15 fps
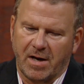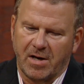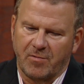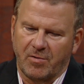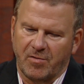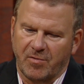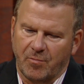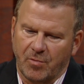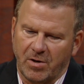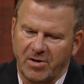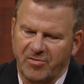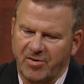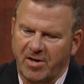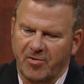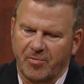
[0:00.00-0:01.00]
Landry's and
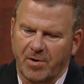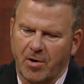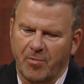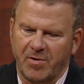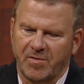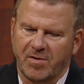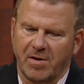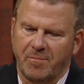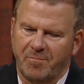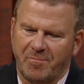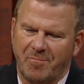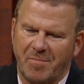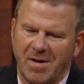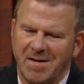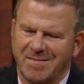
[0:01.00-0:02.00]
Willie G's would always
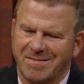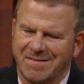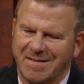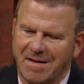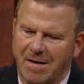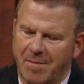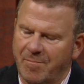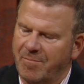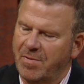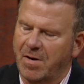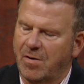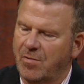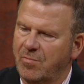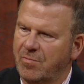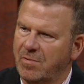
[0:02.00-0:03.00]
get best
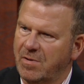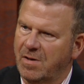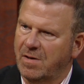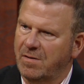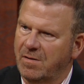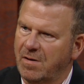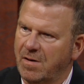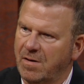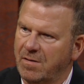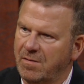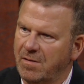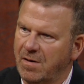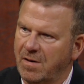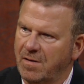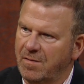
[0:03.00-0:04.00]
gumbo in,
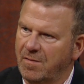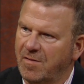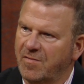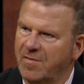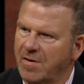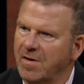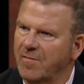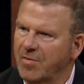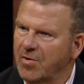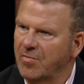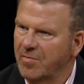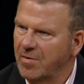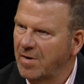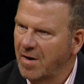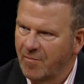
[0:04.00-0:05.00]
in, in the city of
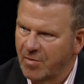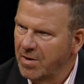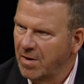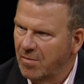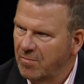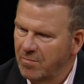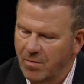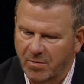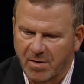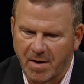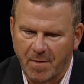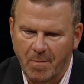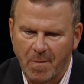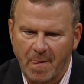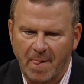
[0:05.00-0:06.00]
Houston every yep. year,
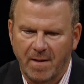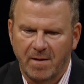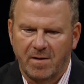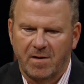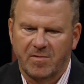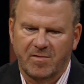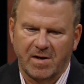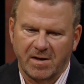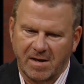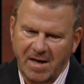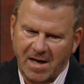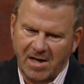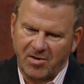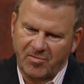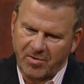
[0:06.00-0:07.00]
okay? It's that
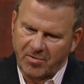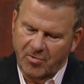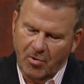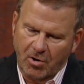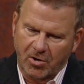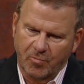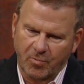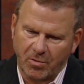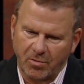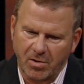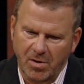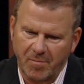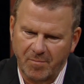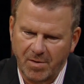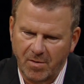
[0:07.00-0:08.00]
Cajun dark roux
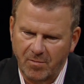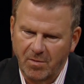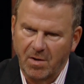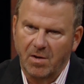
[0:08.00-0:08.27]
gumbo.